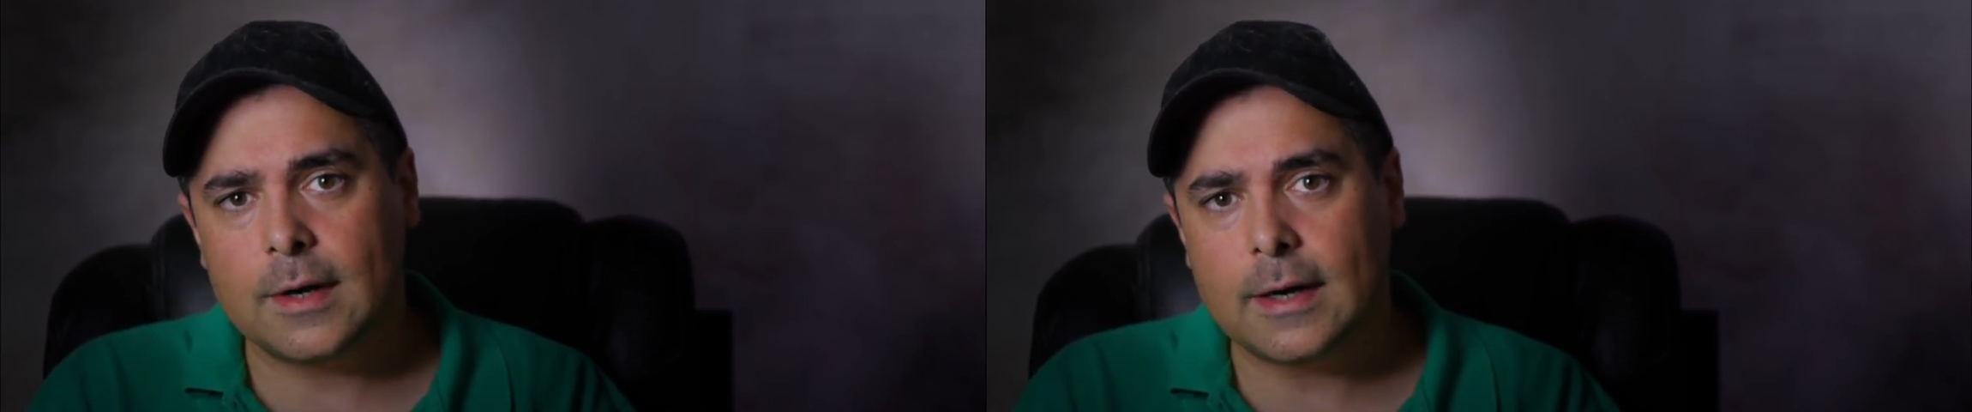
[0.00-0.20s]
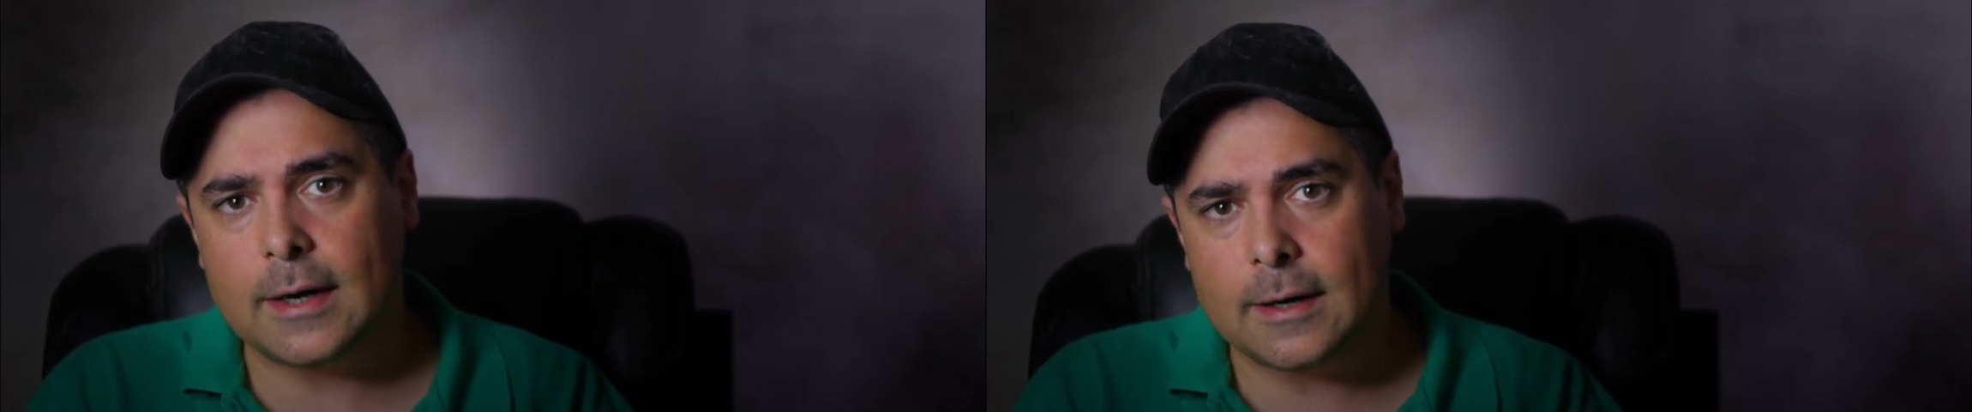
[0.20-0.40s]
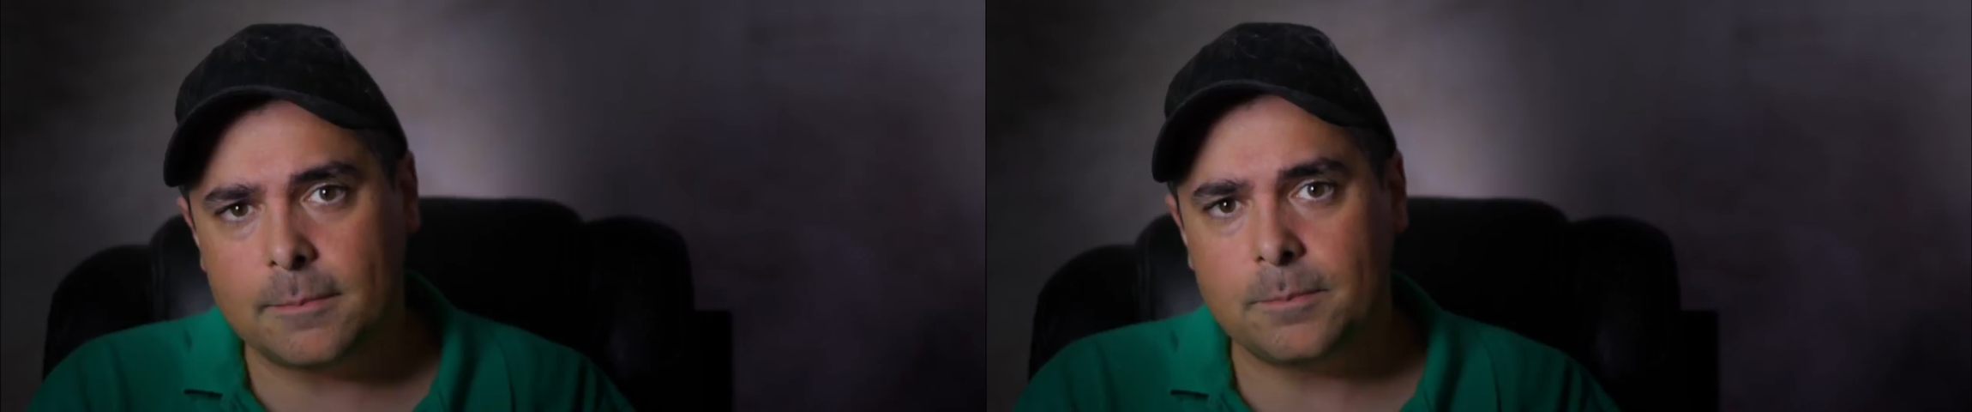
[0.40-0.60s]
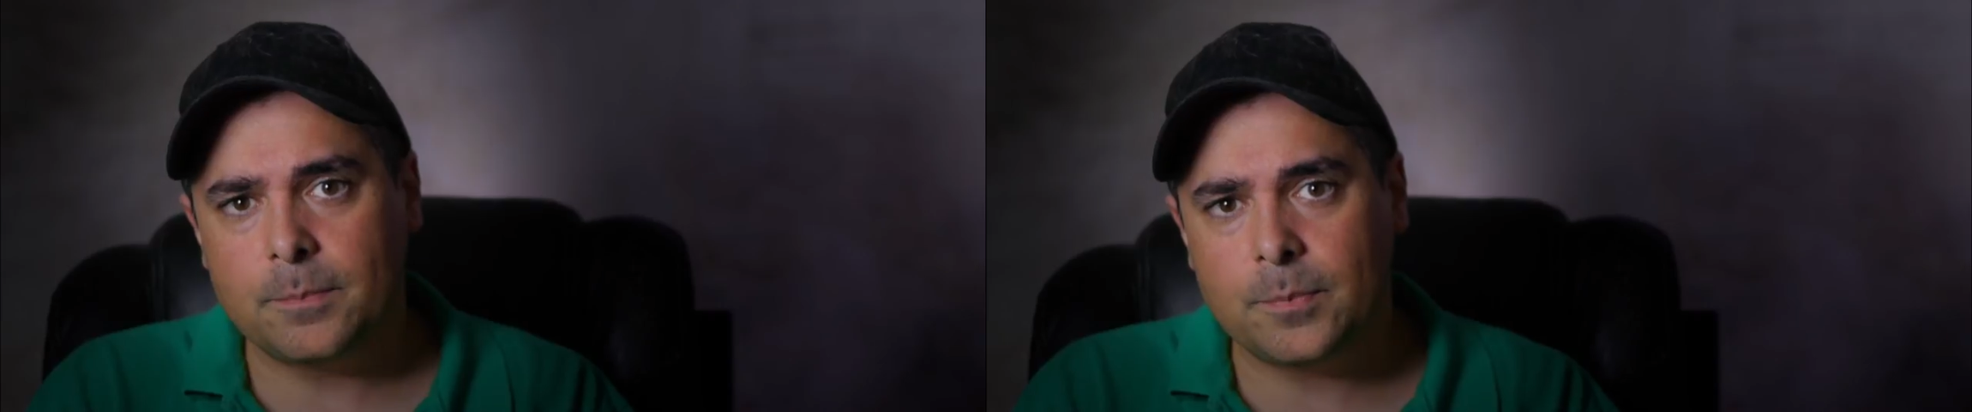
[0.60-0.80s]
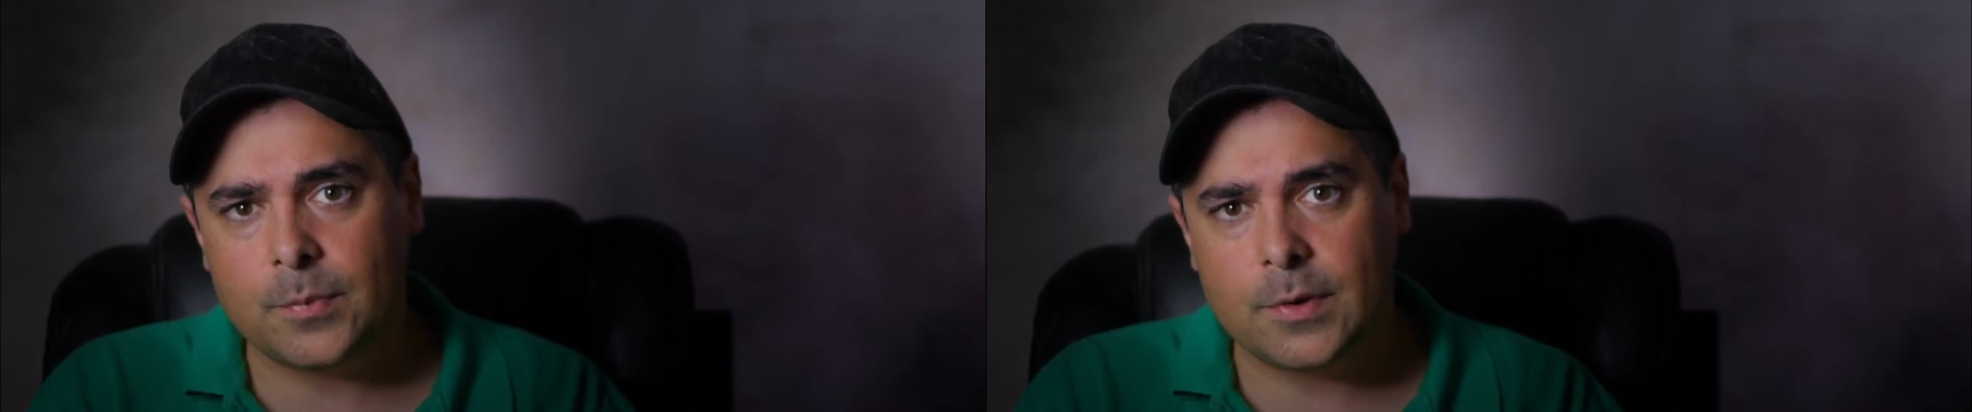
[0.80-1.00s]

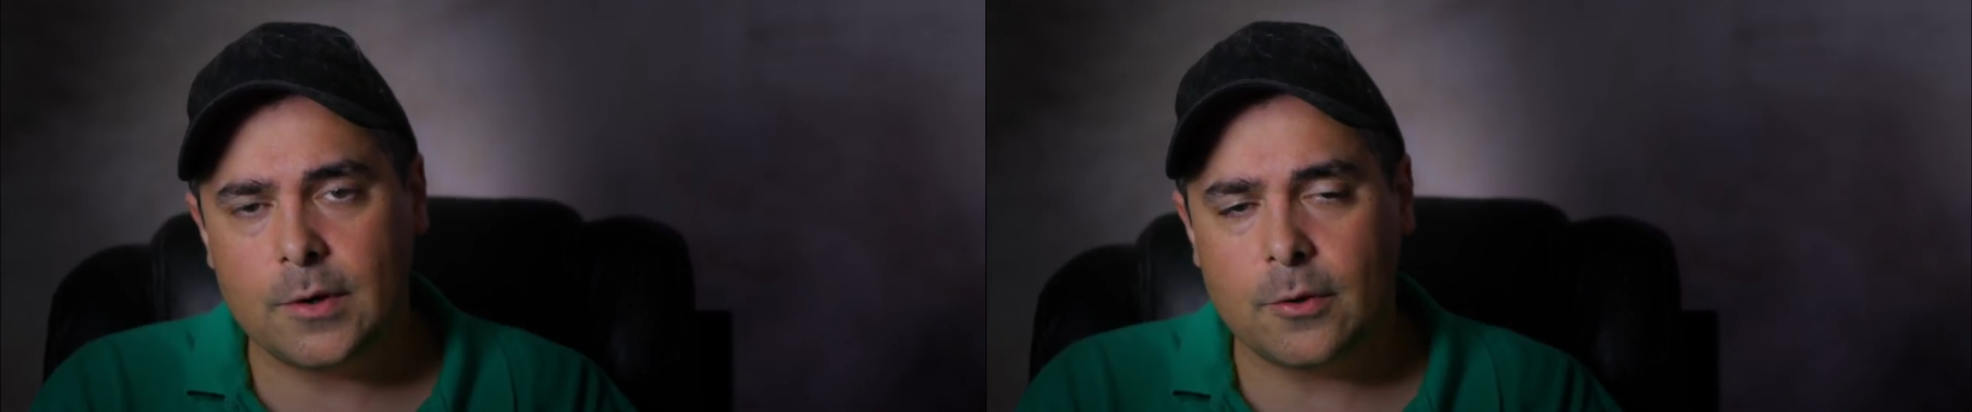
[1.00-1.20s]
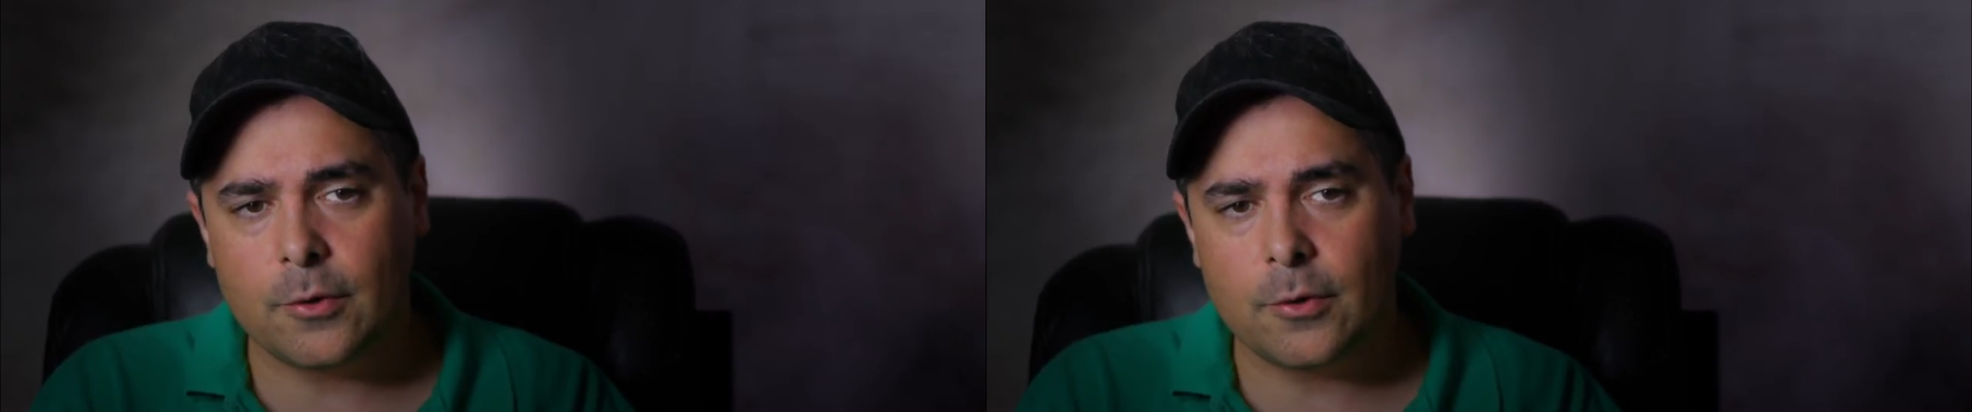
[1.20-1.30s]
Um, you know,